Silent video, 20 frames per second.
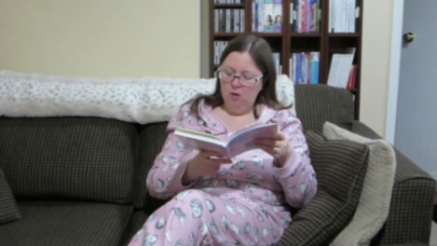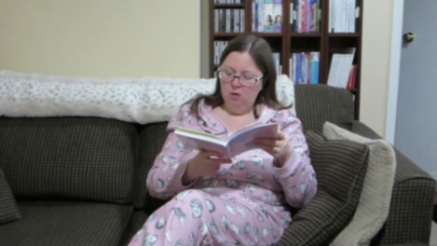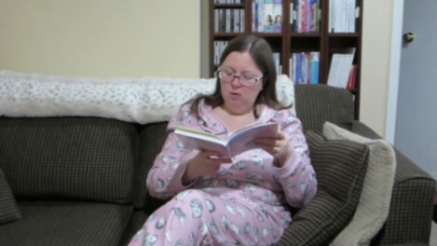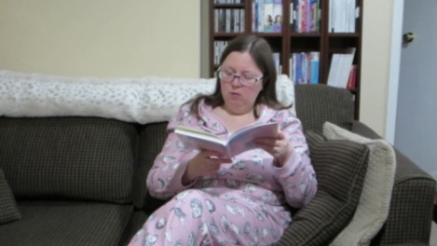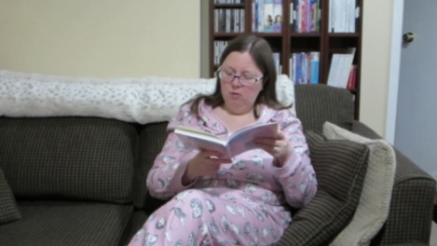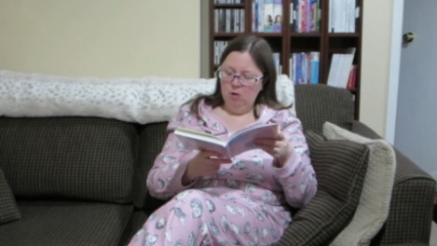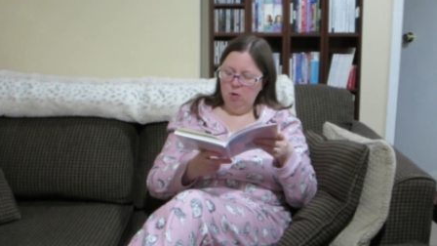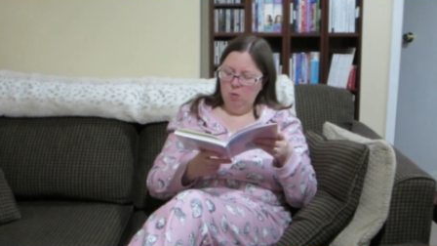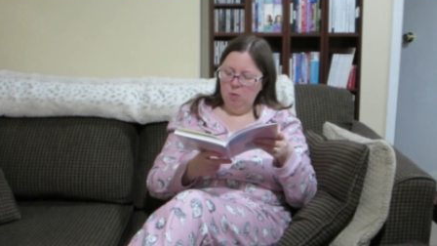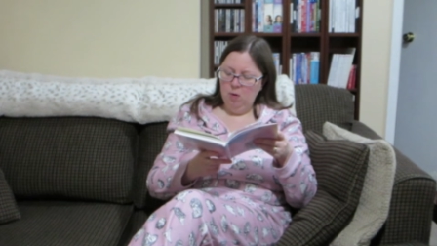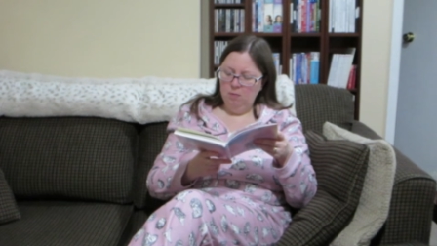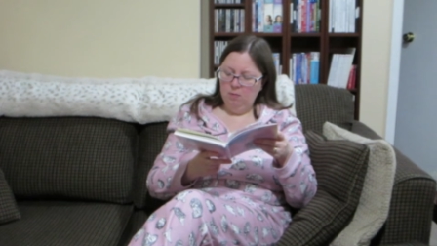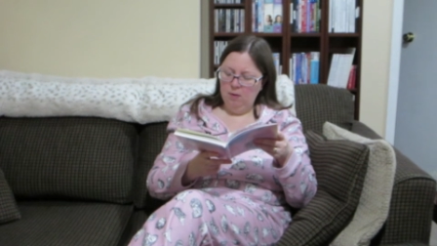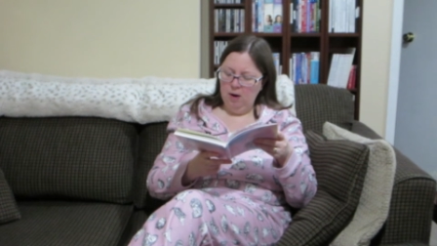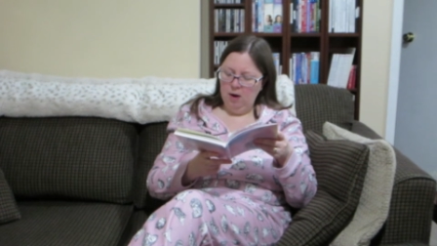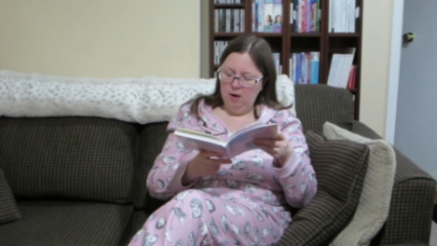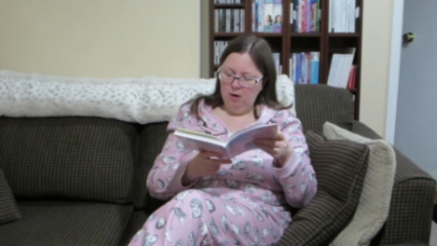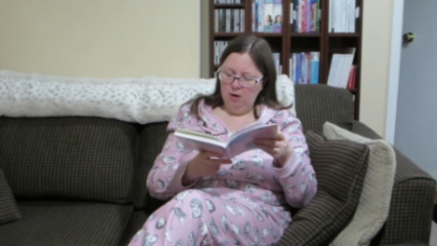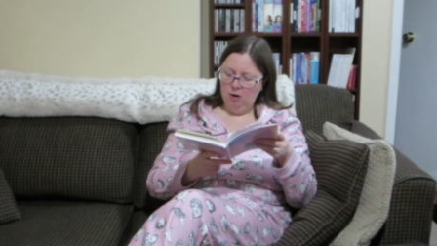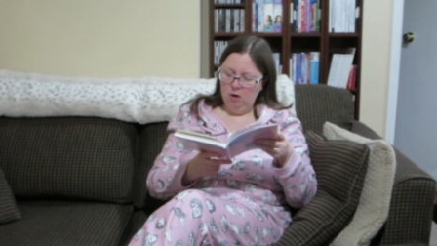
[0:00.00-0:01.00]
So we
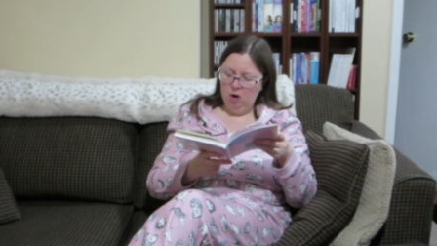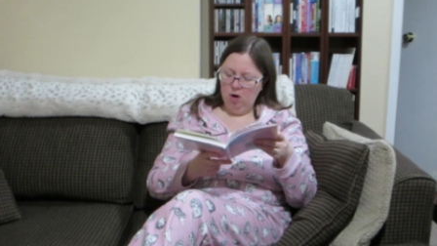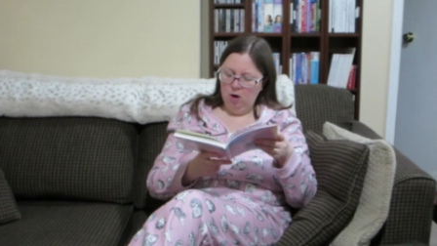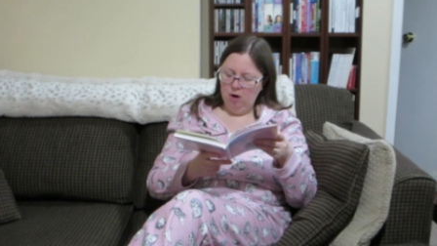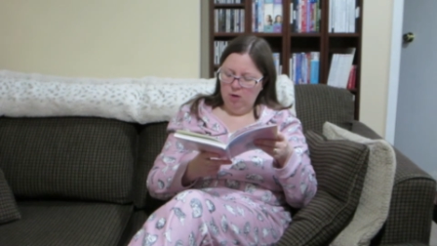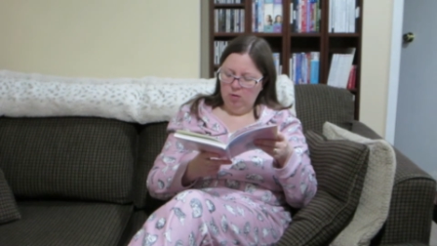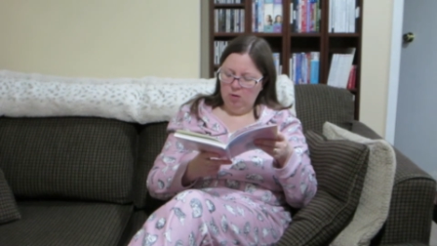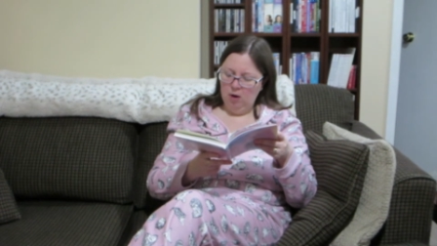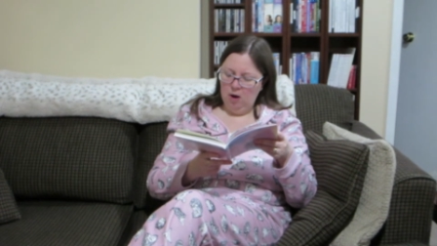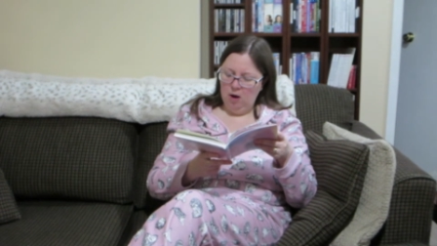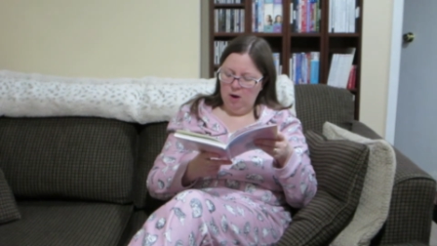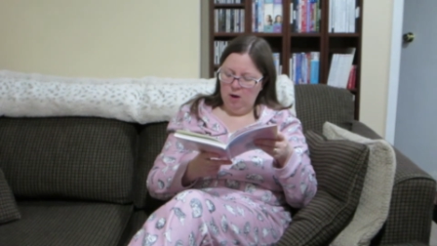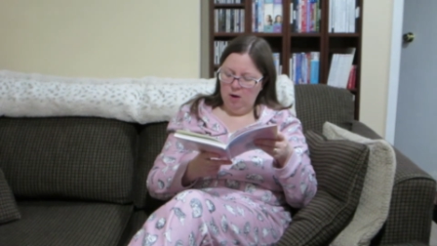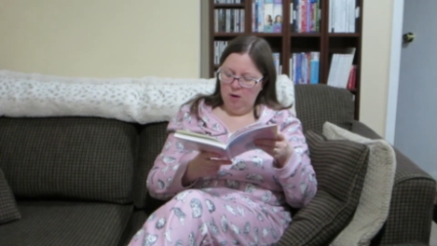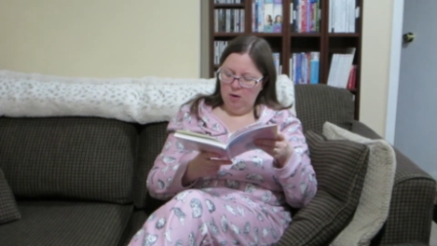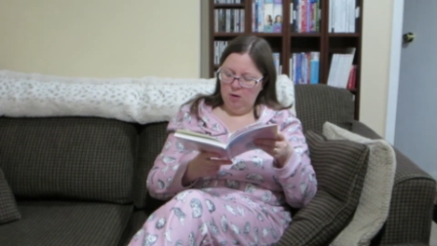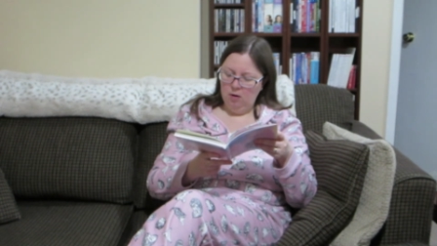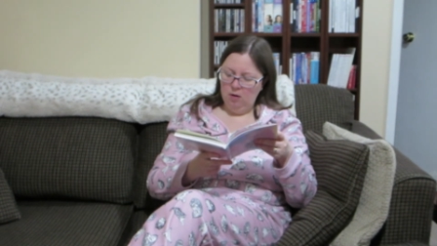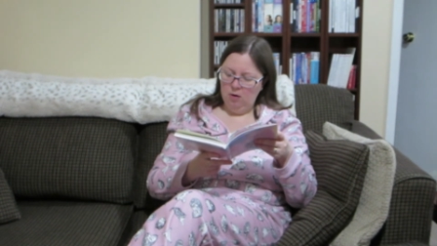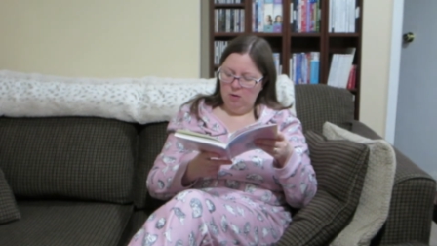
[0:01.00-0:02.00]
ran and caught
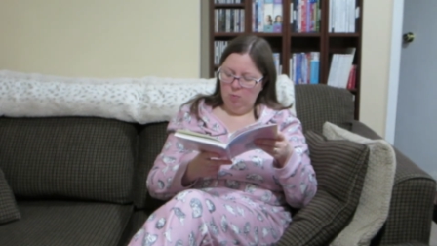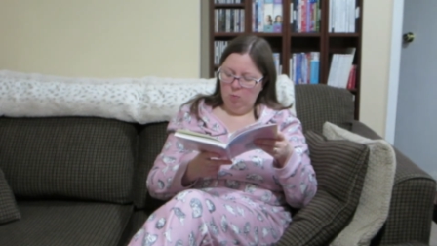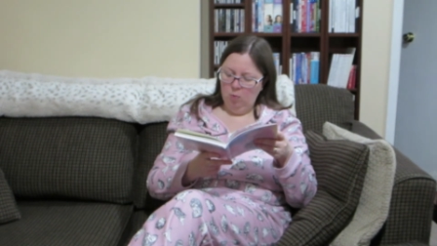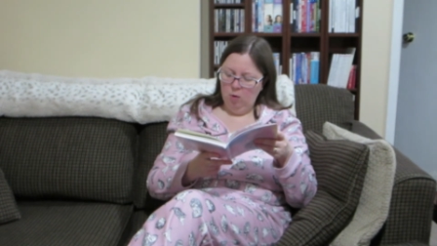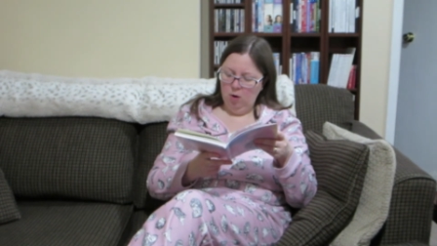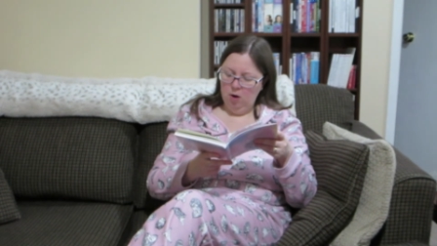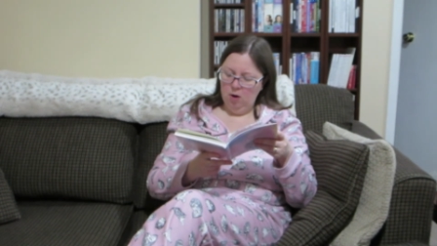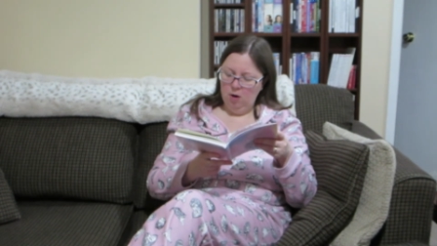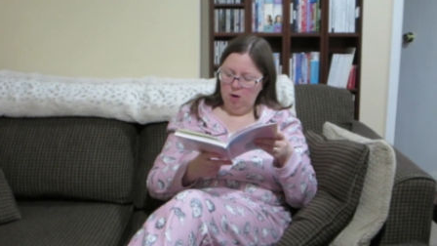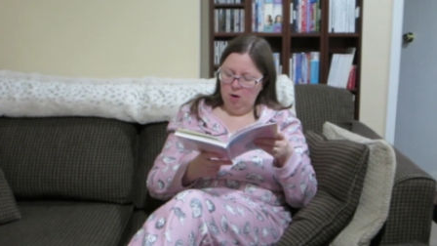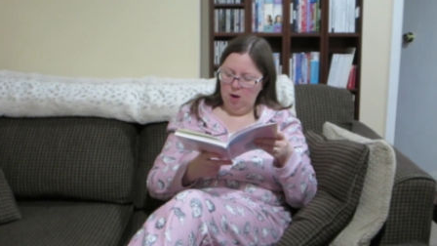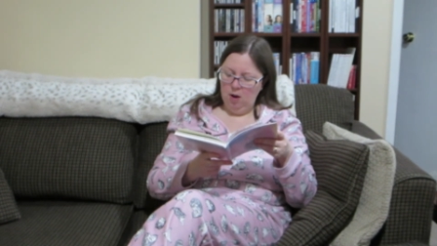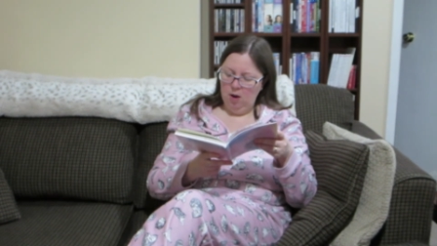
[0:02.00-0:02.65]
that one,